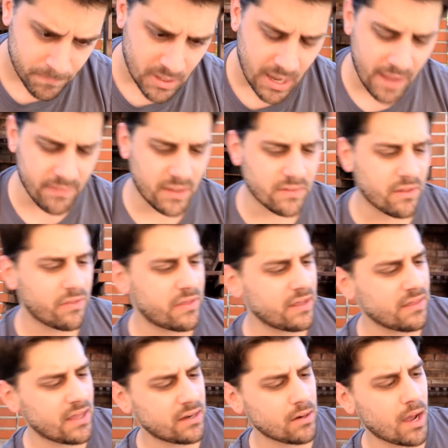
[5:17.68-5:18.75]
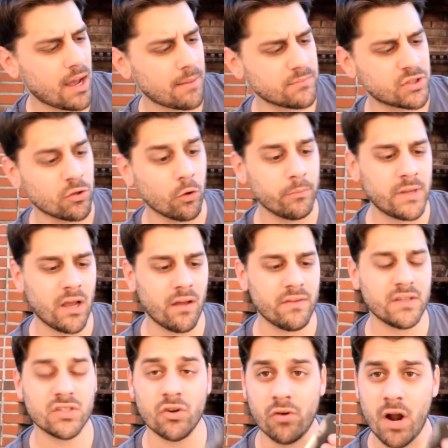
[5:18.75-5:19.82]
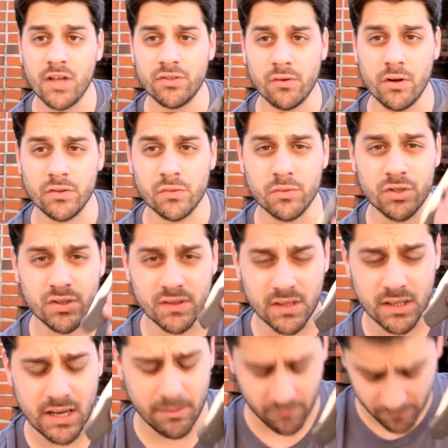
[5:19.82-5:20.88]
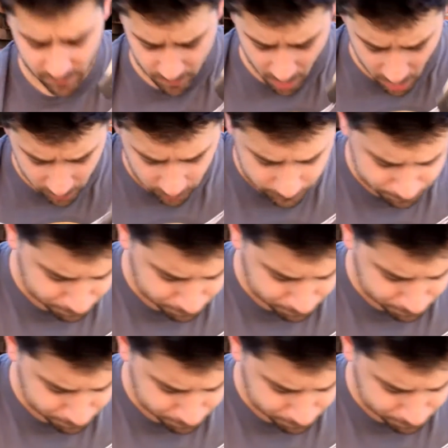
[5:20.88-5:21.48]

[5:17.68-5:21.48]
And then the thing that sold me on this Crossroads, which is the name of the model,